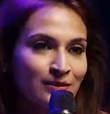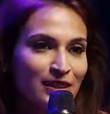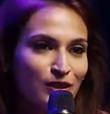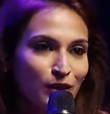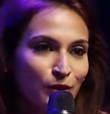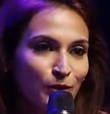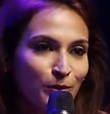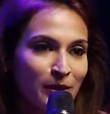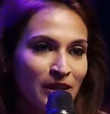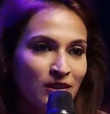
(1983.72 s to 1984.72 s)
that's not going to
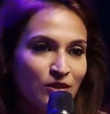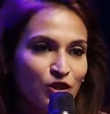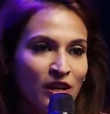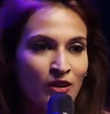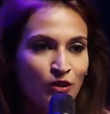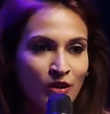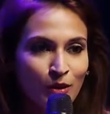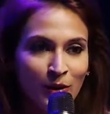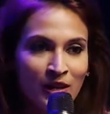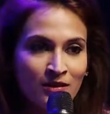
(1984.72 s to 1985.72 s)
make her change her
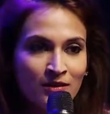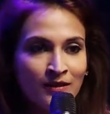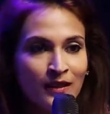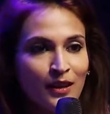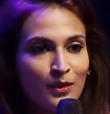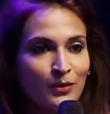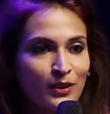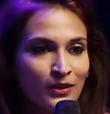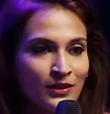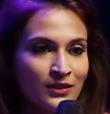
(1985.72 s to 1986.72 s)
ways
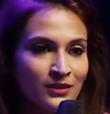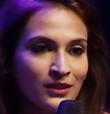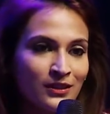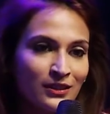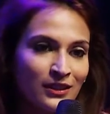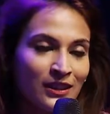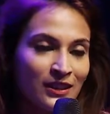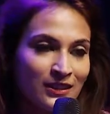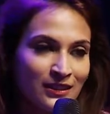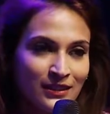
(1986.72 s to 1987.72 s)
because till today
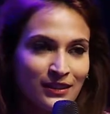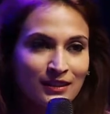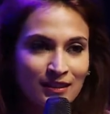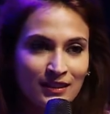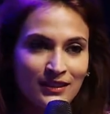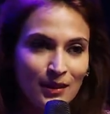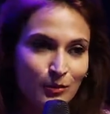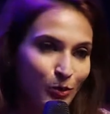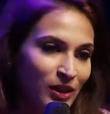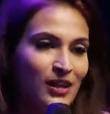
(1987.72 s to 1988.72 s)
it's still the
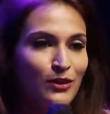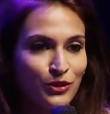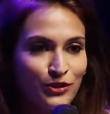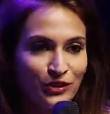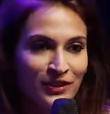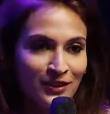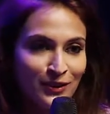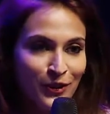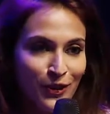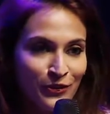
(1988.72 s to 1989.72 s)
same way how she drinks her
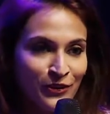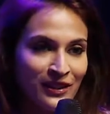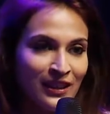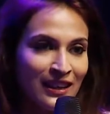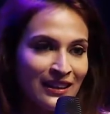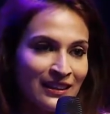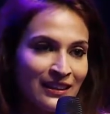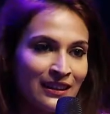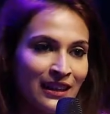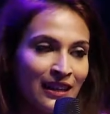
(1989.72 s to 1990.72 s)
coffee. And I
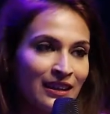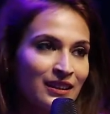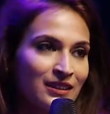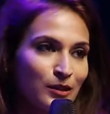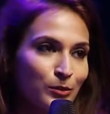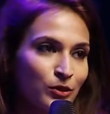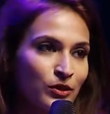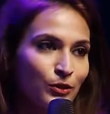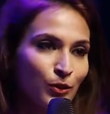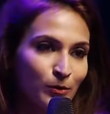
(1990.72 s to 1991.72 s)
think that's the most
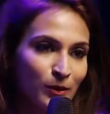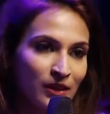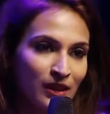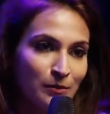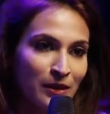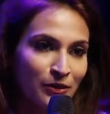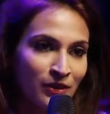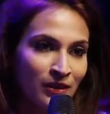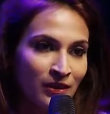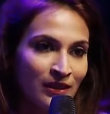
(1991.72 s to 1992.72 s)
adorable thing about
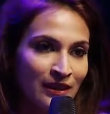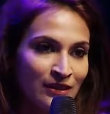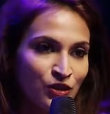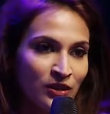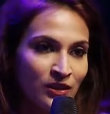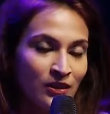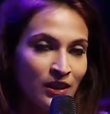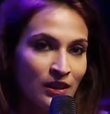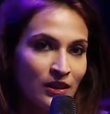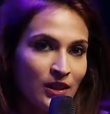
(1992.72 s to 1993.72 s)
her, that she
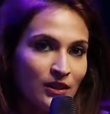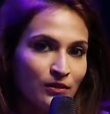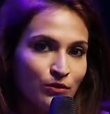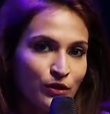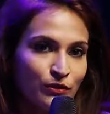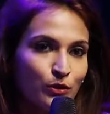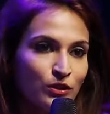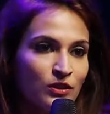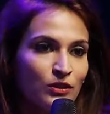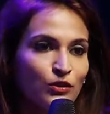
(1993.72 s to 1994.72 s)

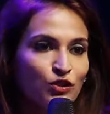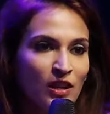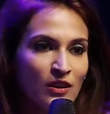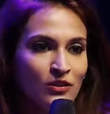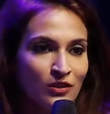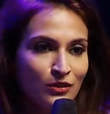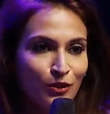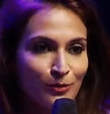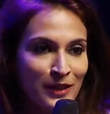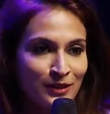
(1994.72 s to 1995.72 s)
refuses to change
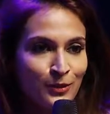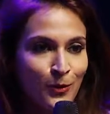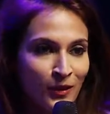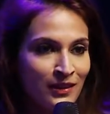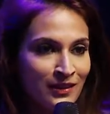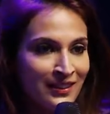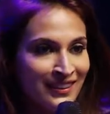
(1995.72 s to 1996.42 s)
no matter what.